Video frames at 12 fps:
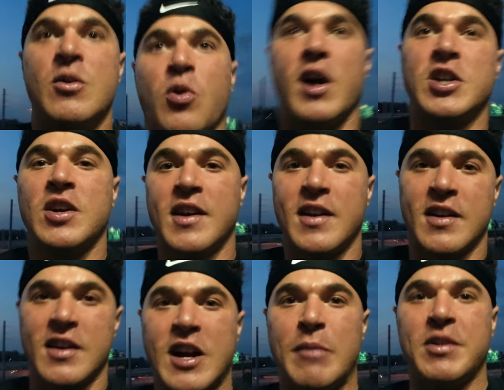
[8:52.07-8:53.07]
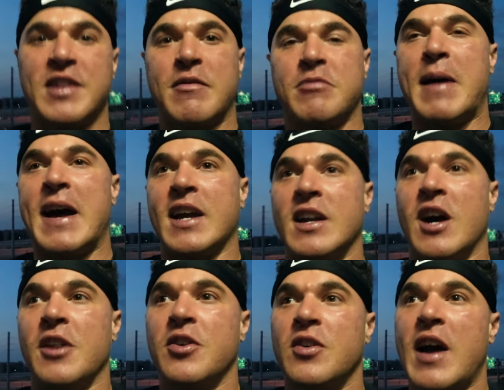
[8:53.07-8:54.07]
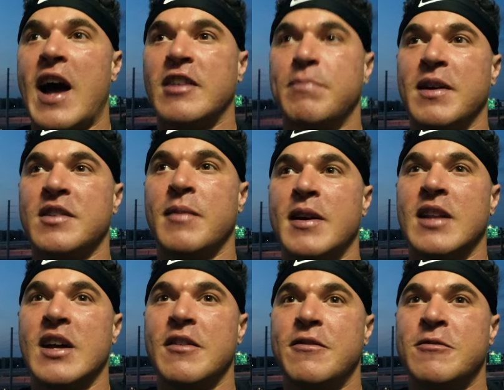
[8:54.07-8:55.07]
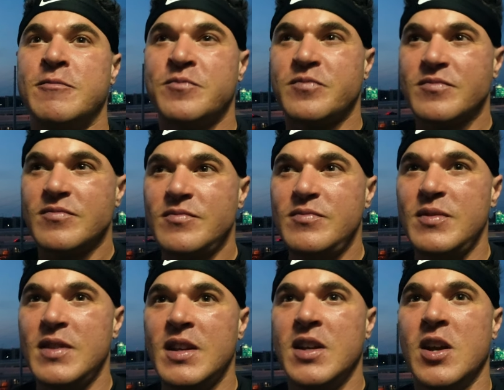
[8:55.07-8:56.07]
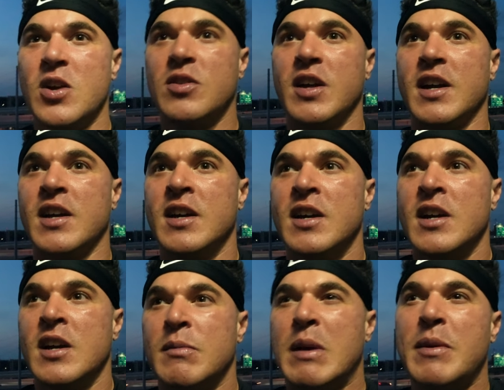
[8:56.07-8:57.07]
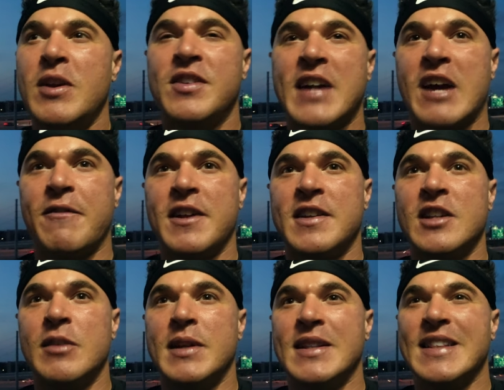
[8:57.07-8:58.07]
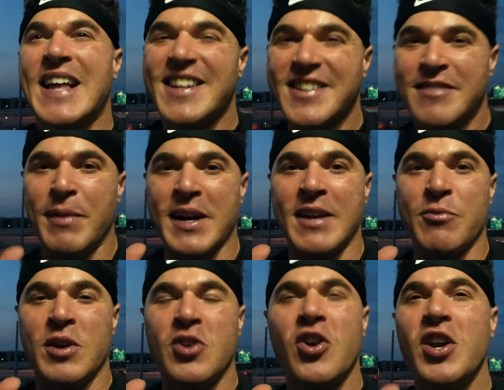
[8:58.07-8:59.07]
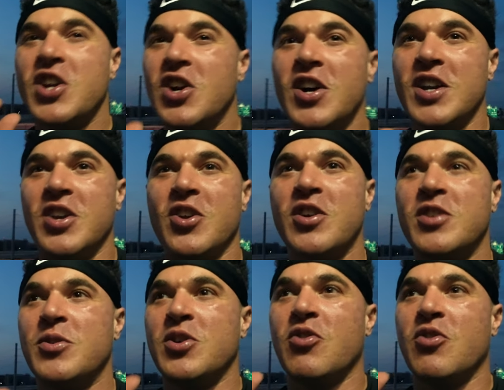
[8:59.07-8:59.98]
where I took a couple steps back in other aspects of my life. You know, like maybe you sacrifice a little bit less money when you're already good, you're already doing